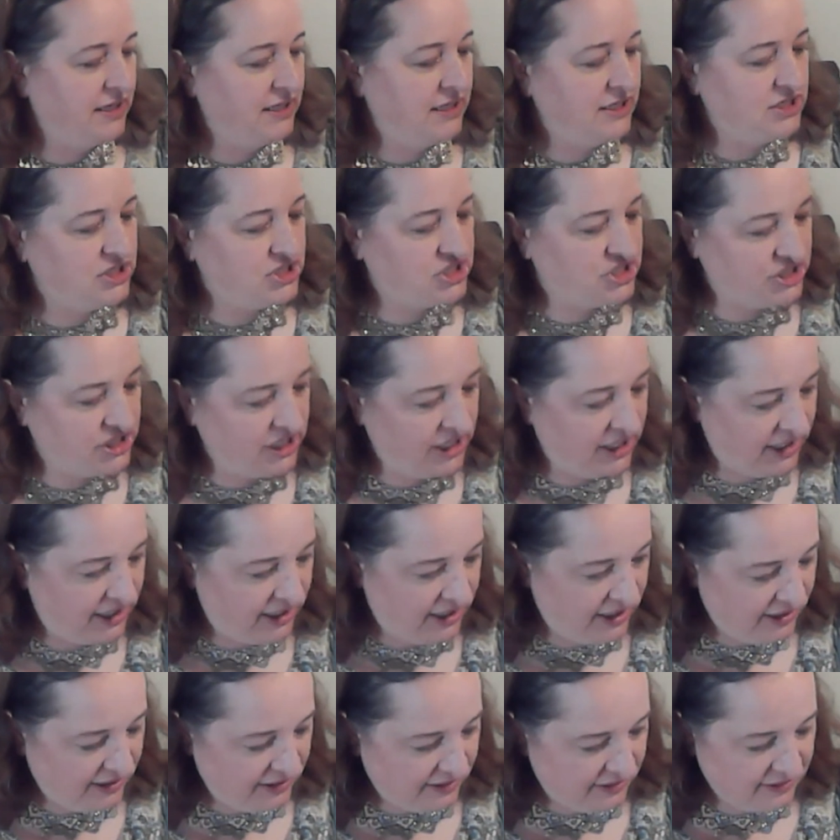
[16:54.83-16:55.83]

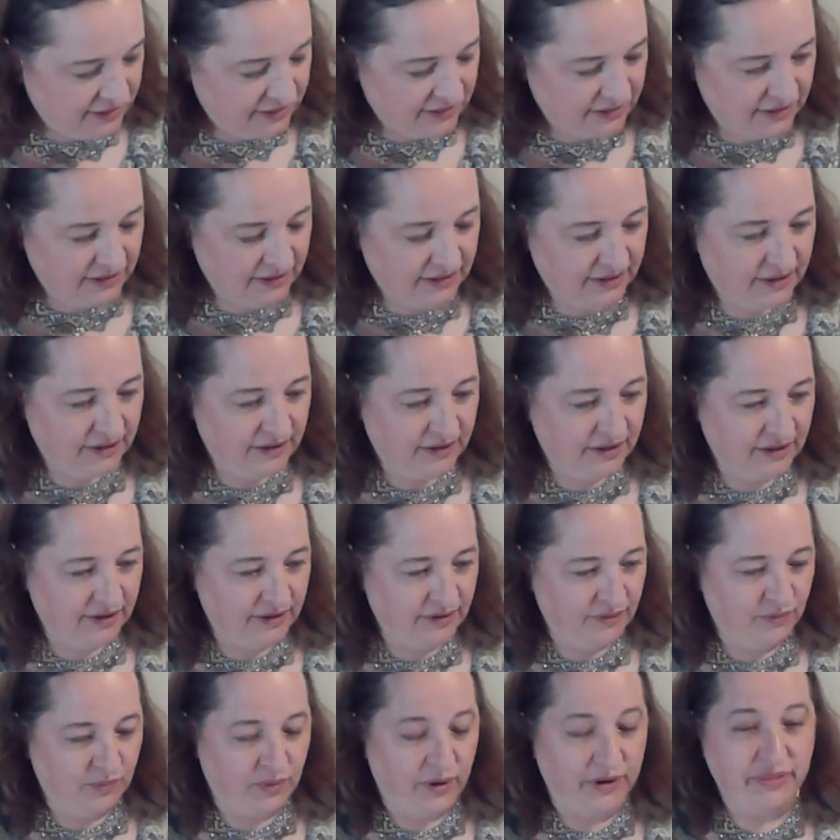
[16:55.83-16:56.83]
she
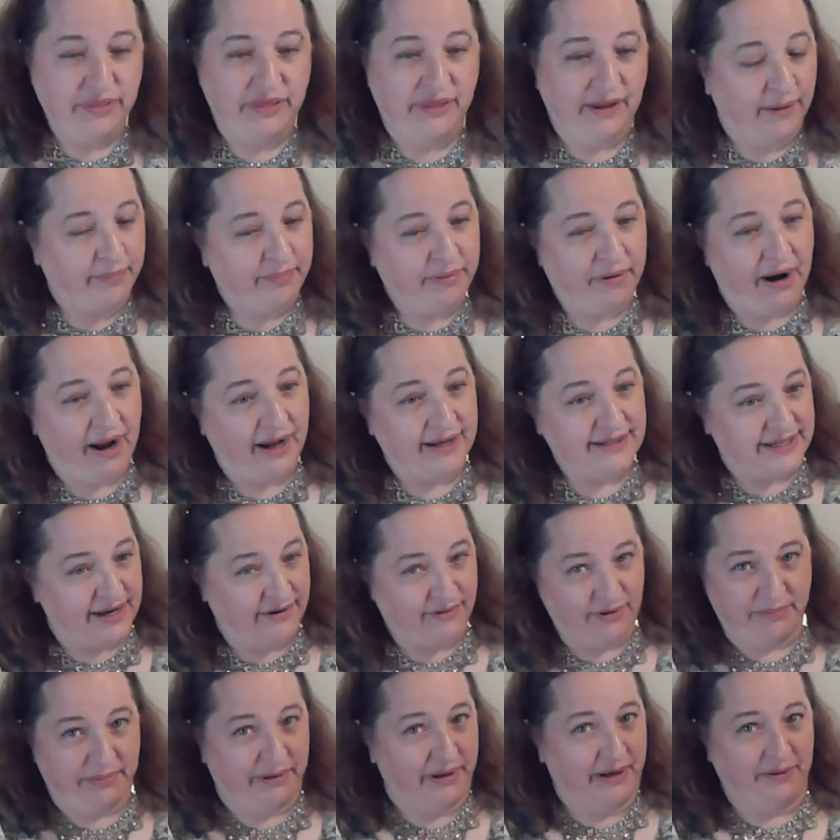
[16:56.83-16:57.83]
won the prize
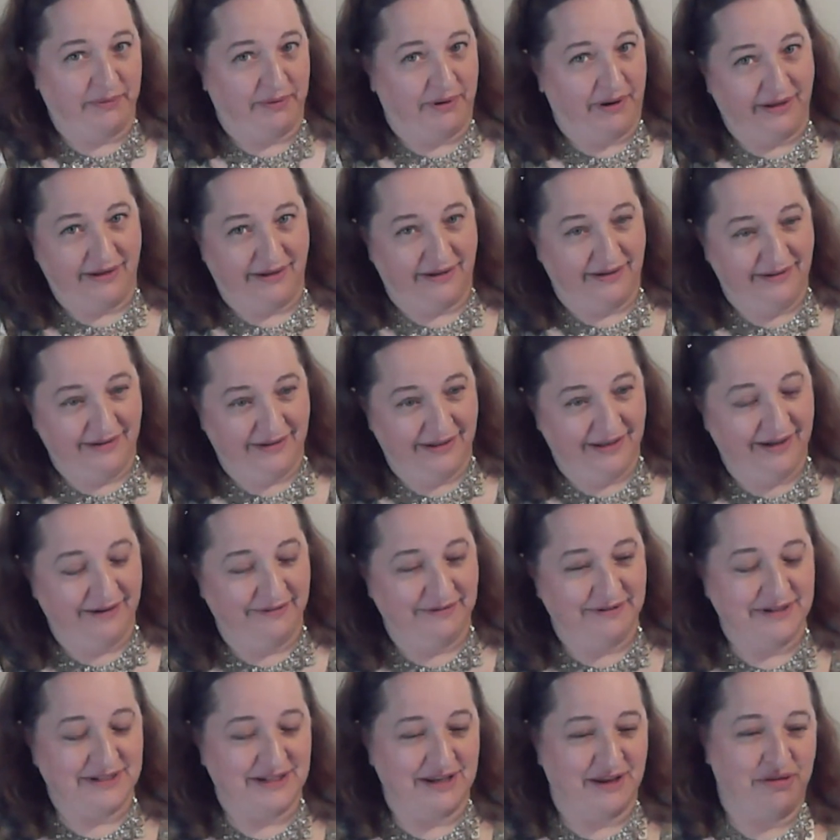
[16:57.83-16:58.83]
everybody wanted.
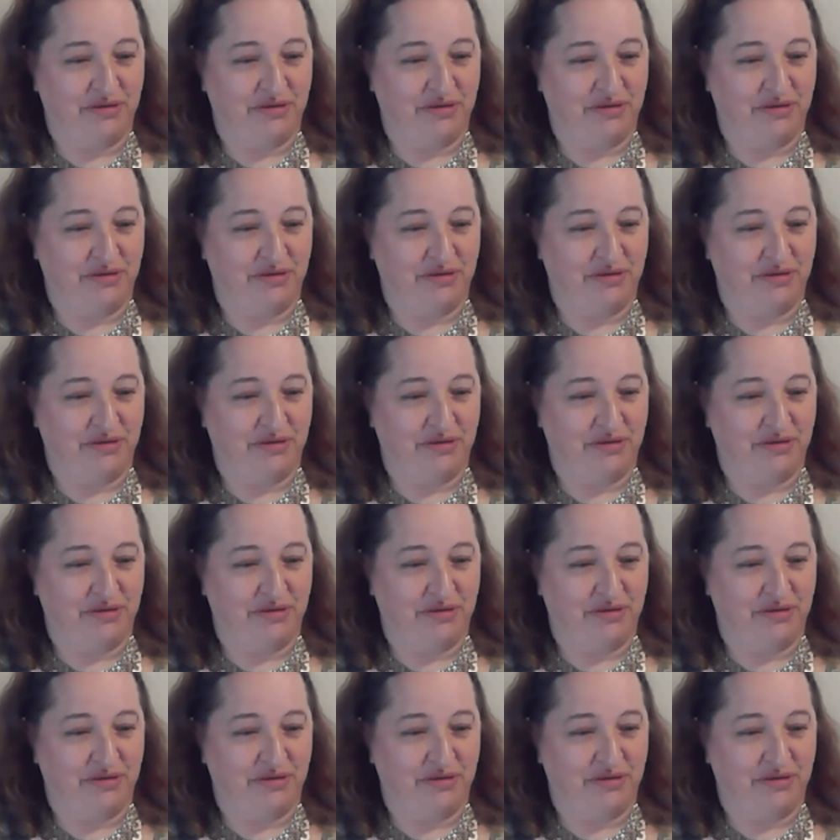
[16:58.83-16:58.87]
It was a